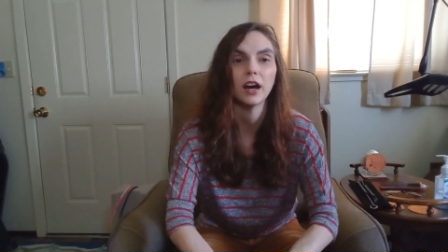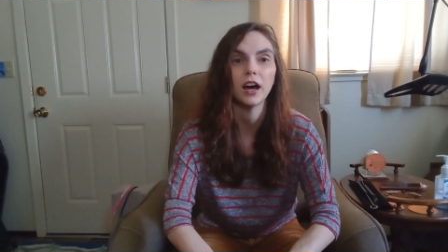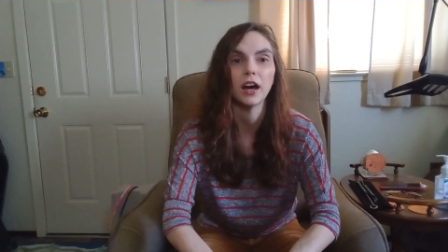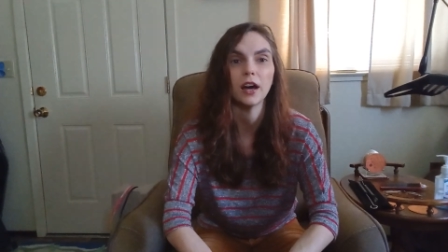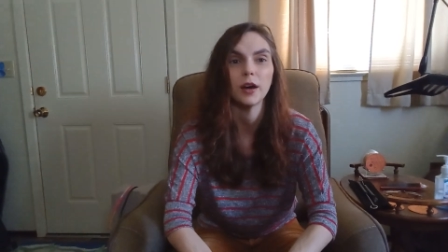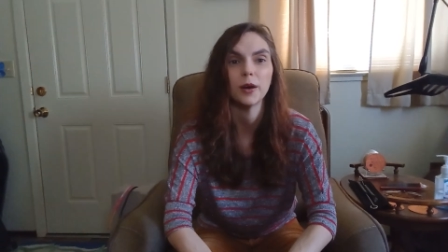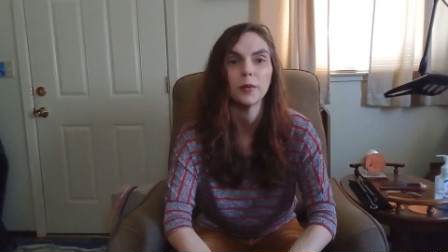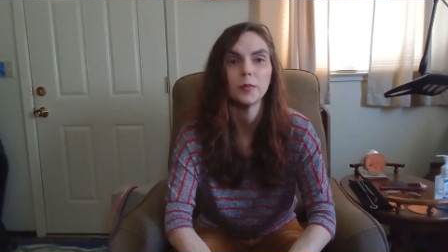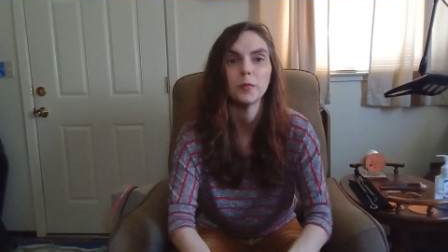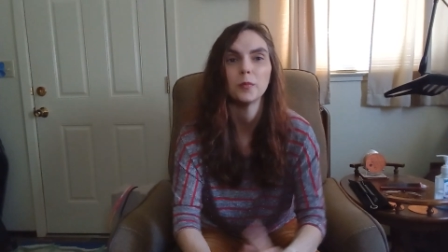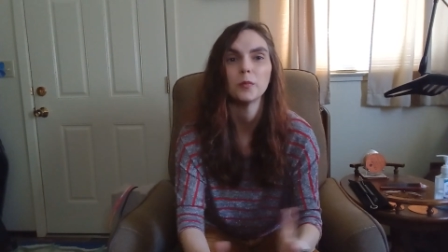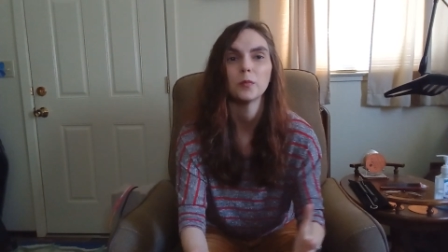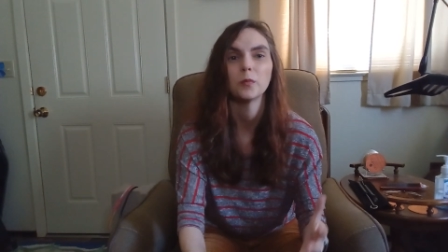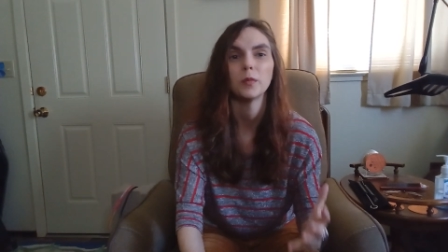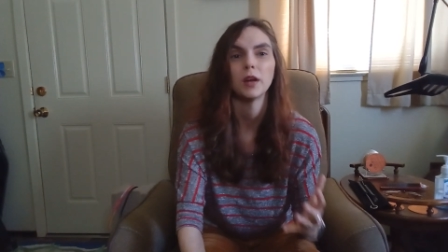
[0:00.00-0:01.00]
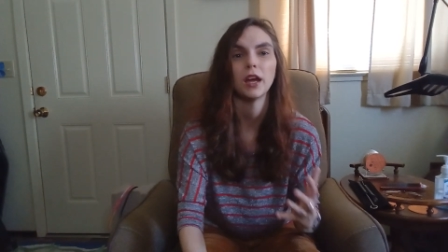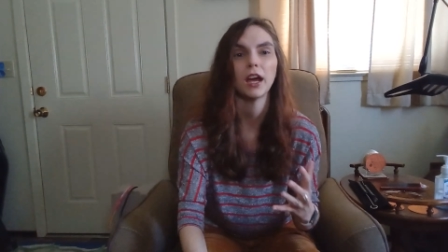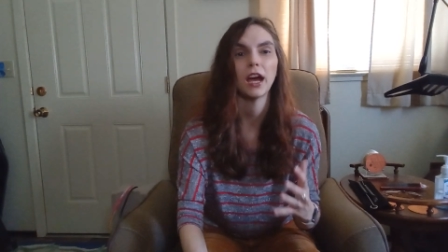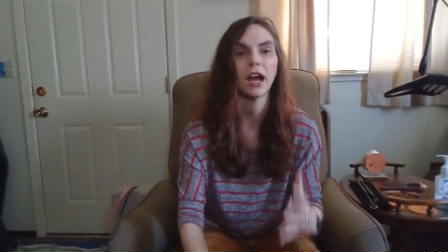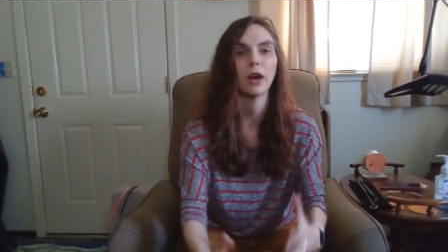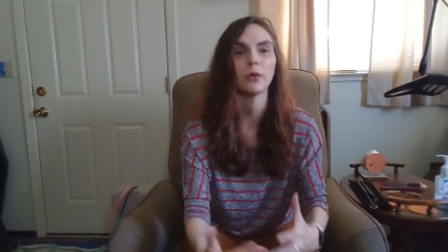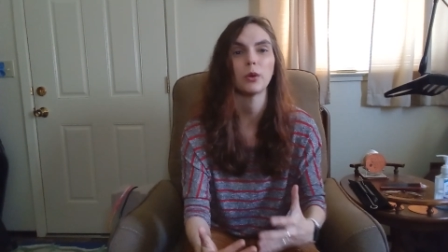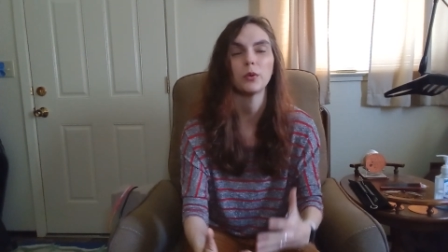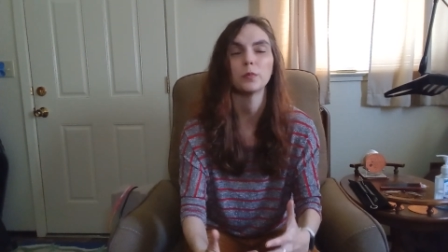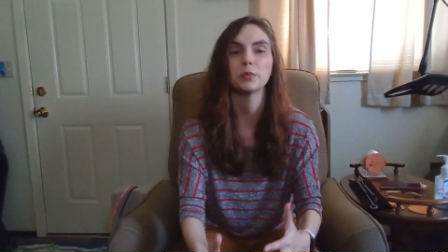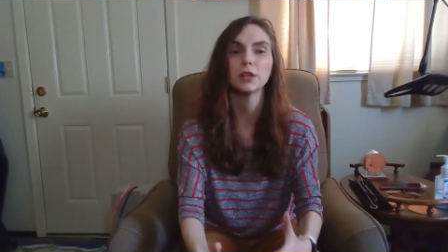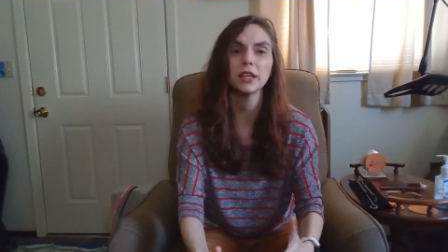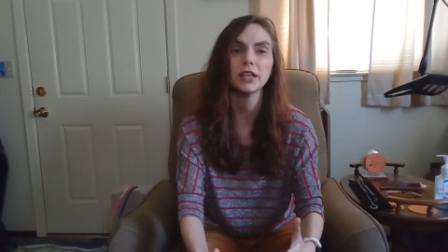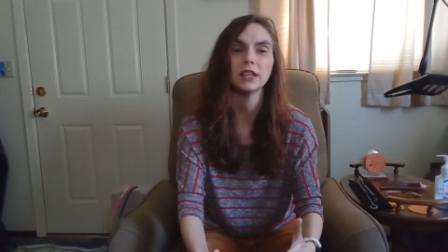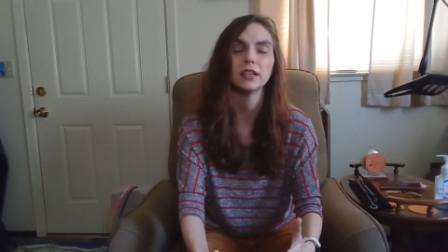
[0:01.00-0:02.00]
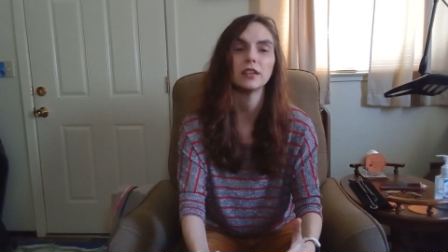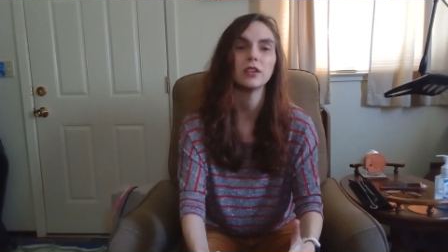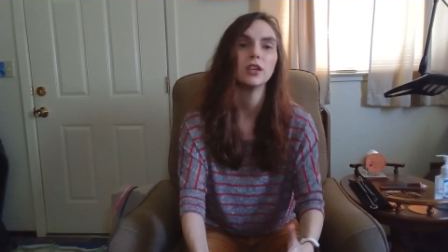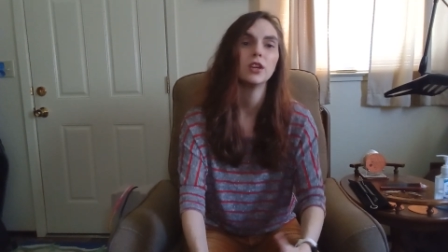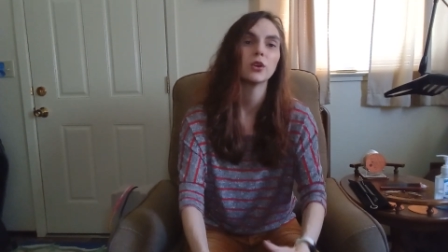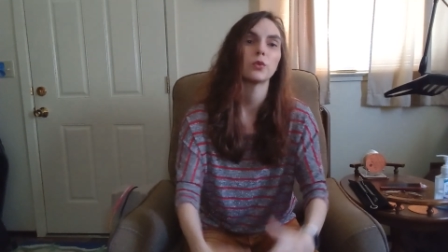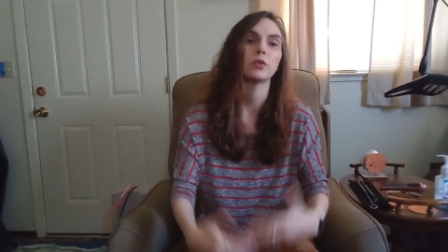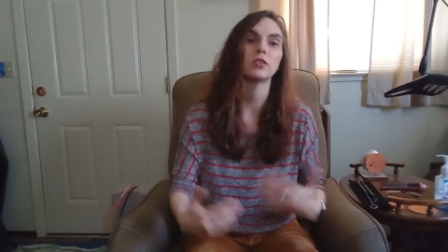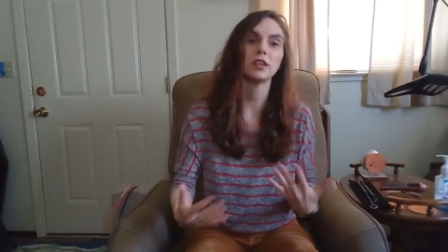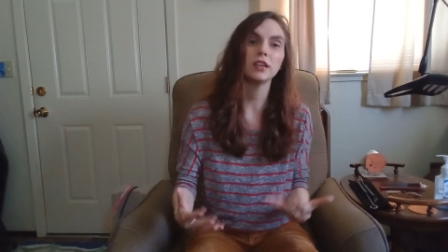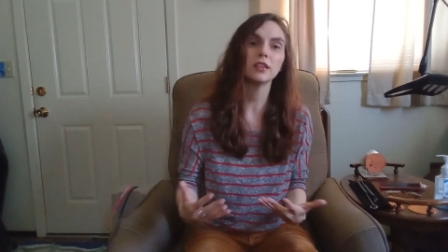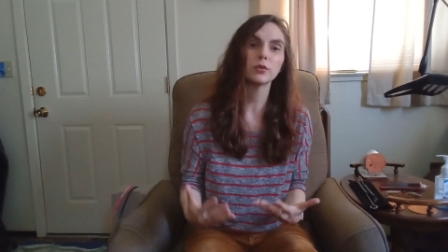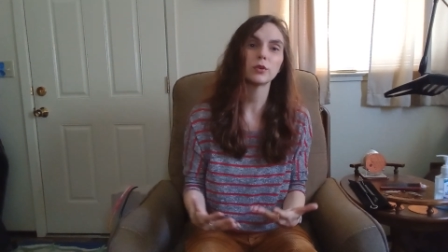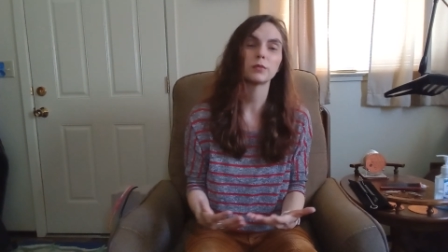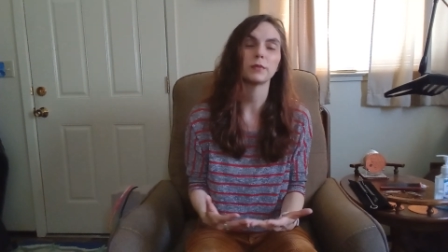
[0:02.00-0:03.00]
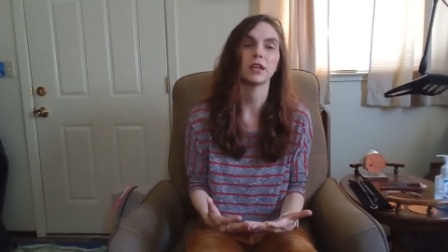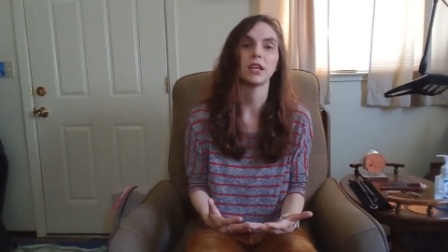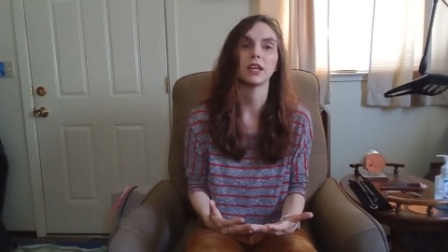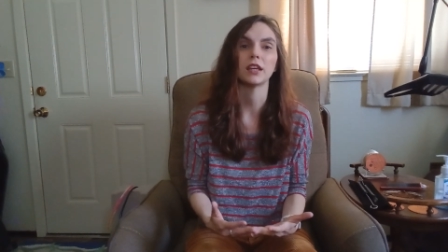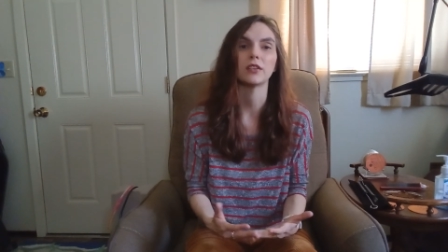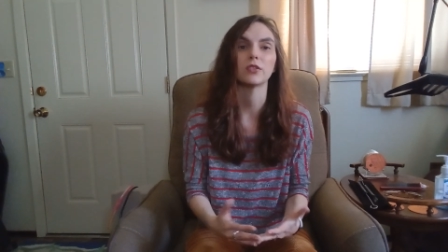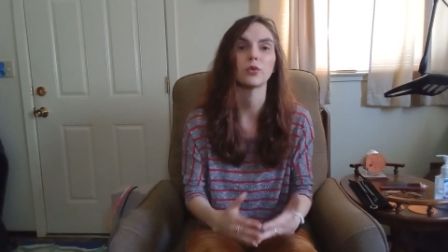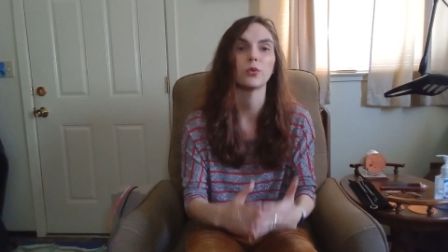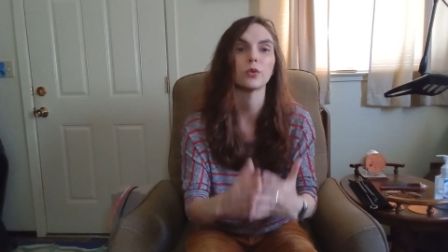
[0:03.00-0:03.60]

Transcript: how I would play it was either with my hands,